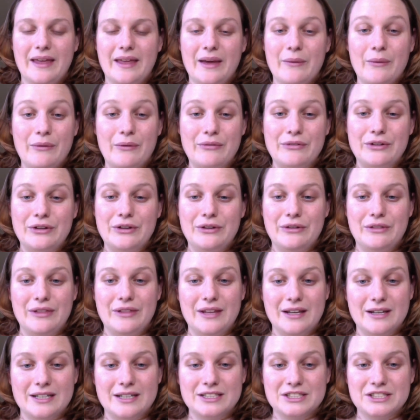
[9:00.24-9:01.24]
how often you
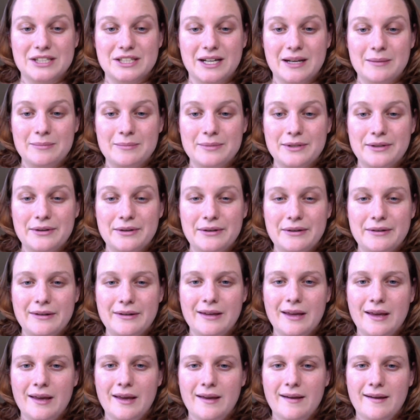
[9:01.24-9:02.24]
think I should upload.
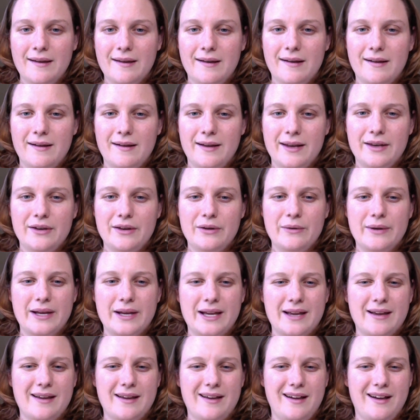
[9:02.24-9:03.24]
I know a
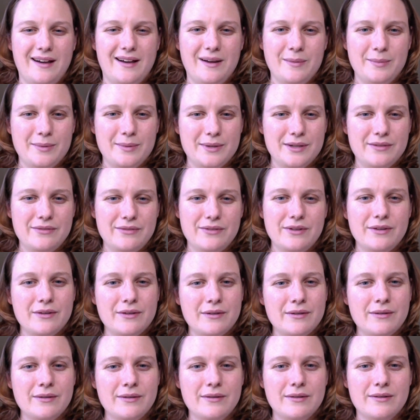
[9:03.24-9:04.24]
couple of
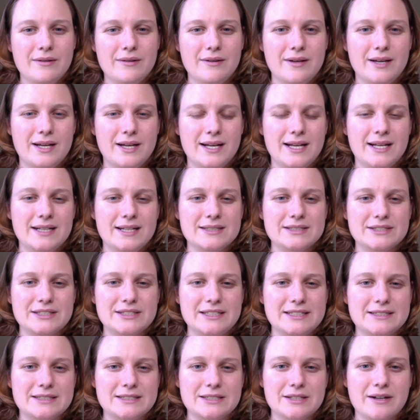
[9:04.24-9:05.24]
you aren't on
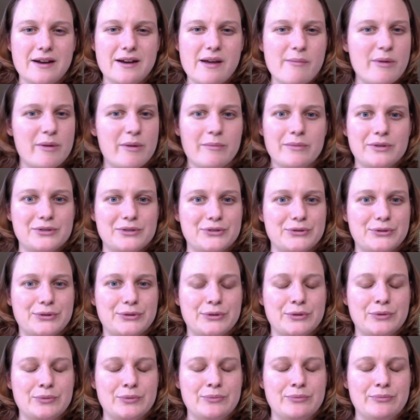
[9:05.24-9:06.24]
Instagram, and I'm
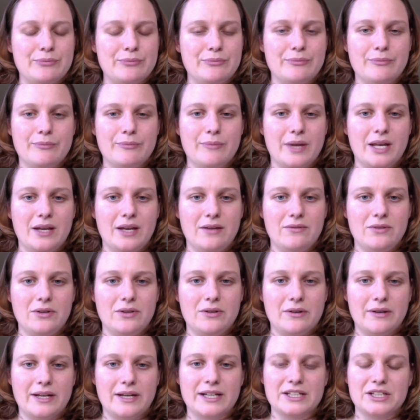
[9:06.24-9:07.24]
sure many of you
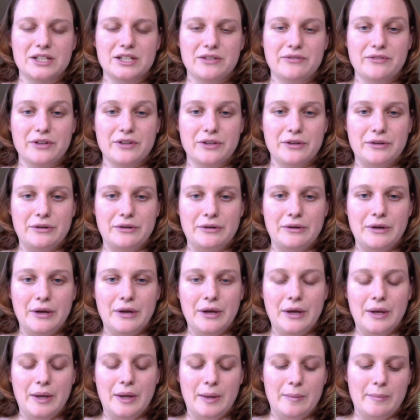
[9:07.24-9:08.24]
don't actually follow
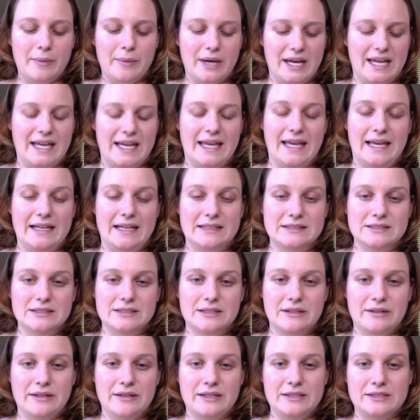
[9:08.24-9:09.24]
my account
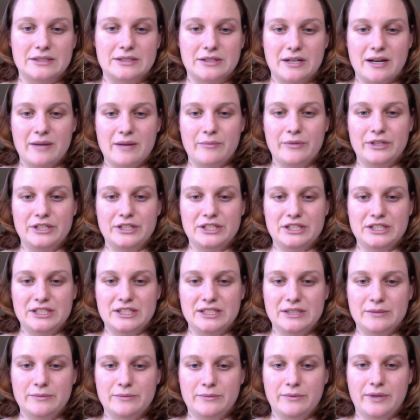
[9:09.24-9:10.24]
on Instagram, which
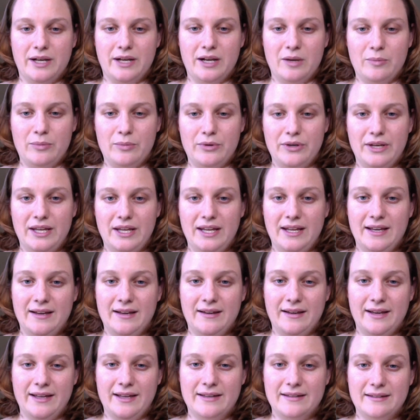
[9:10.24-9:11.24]
I'll put here
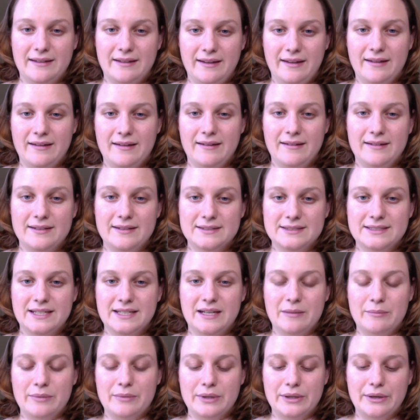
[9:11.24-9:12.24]
and a link
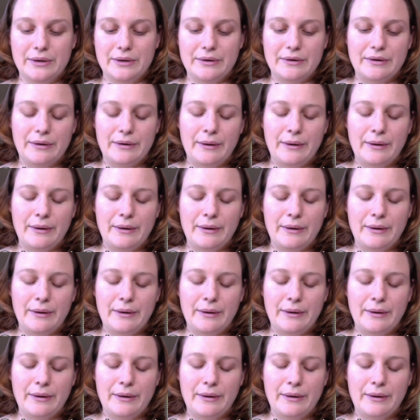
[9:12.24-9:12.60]
down below.